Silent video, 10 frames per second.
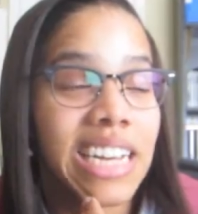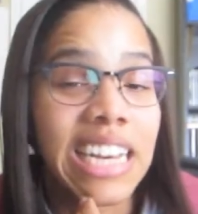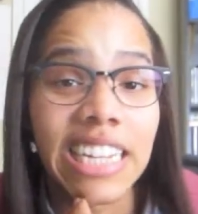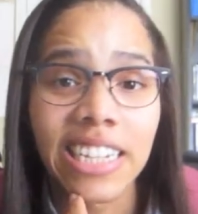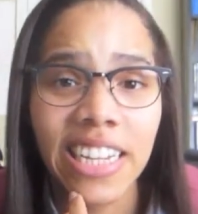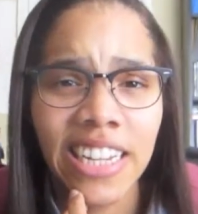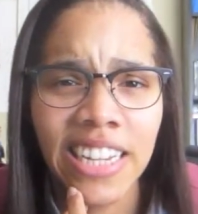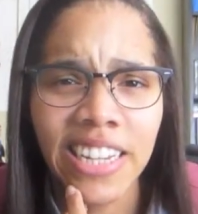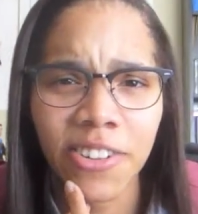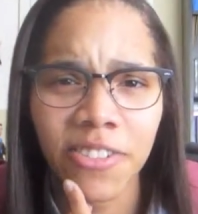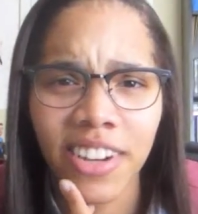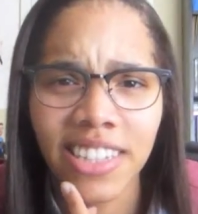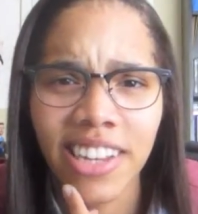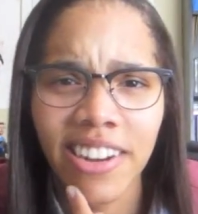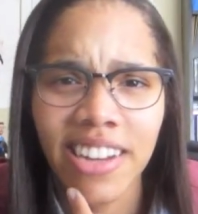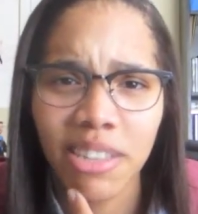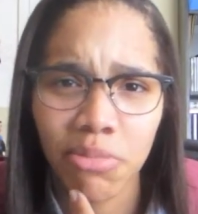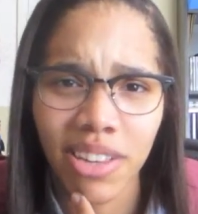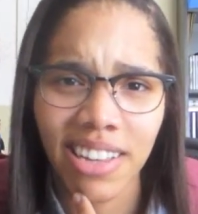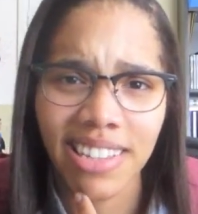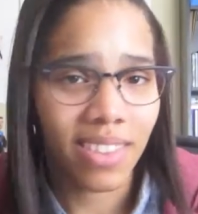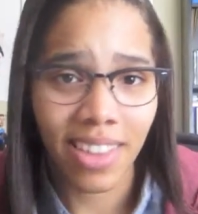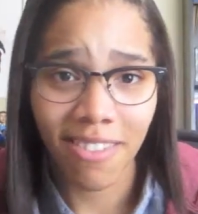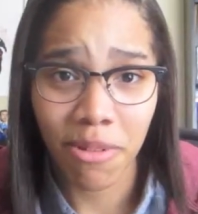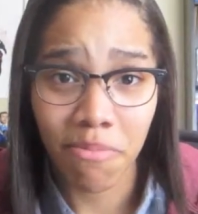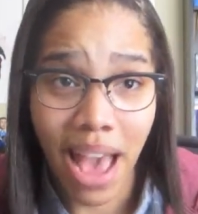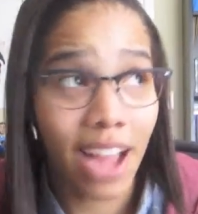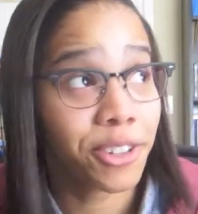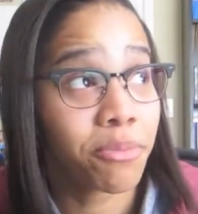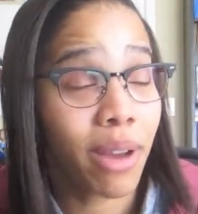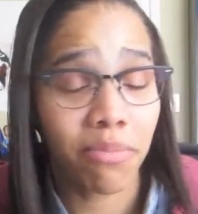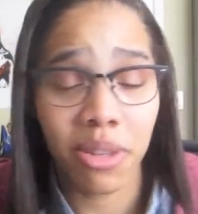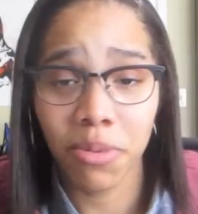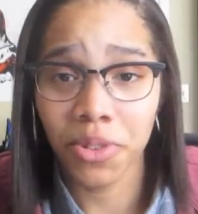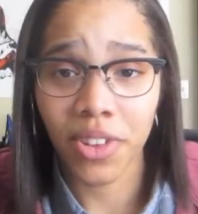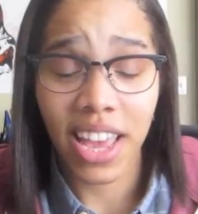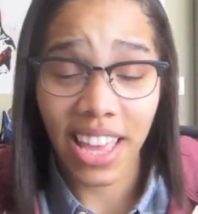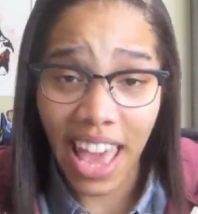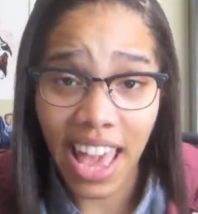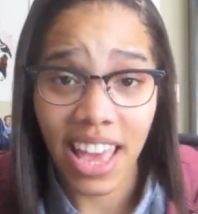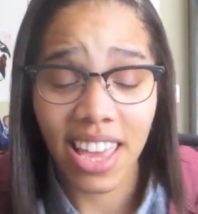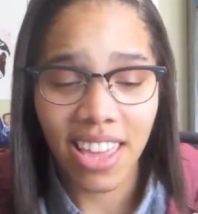in Nerdfightaria? Is because they've been badgered by people saying, hey,